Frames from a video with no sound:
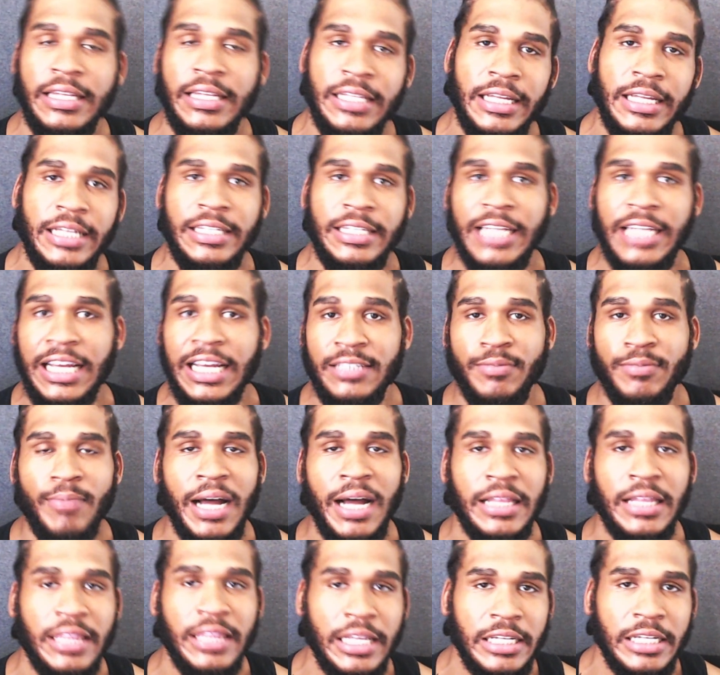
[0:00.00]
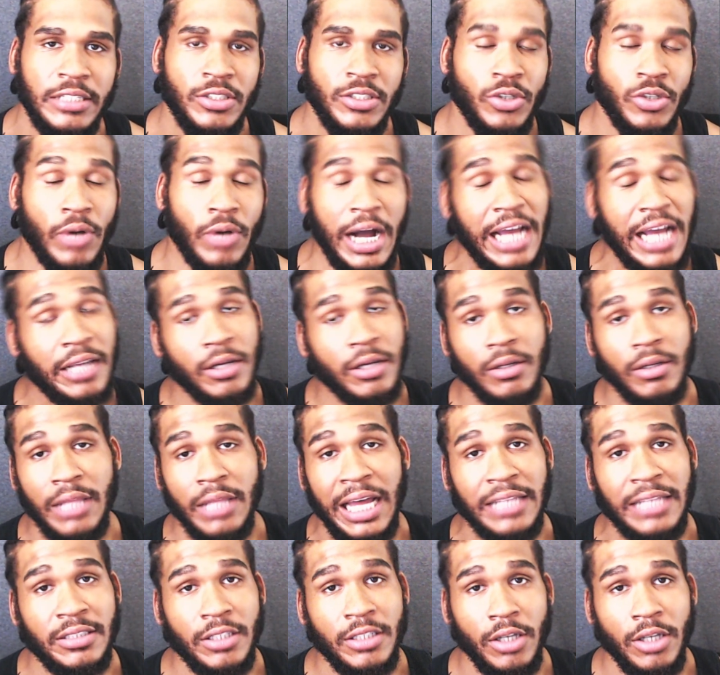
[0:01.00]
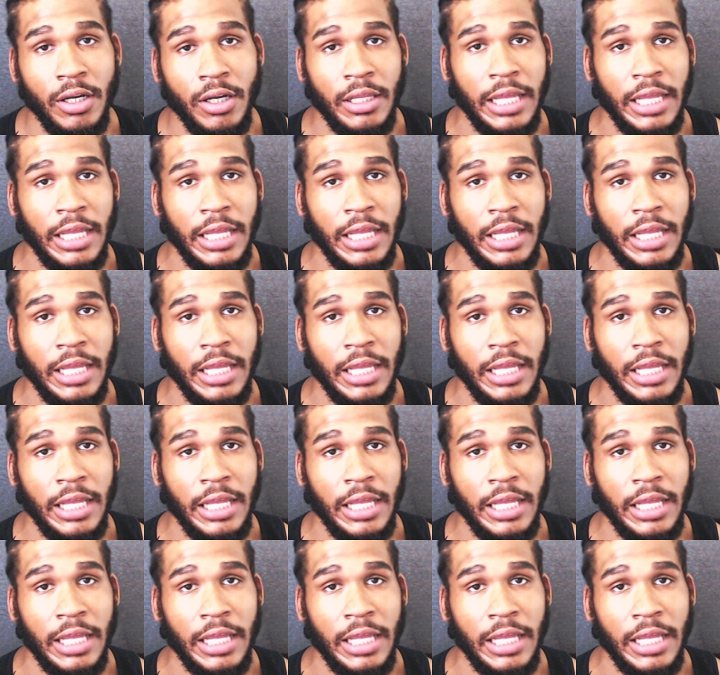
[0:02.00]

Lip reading: And that's my thing too. I ain't gonna lie to y'all.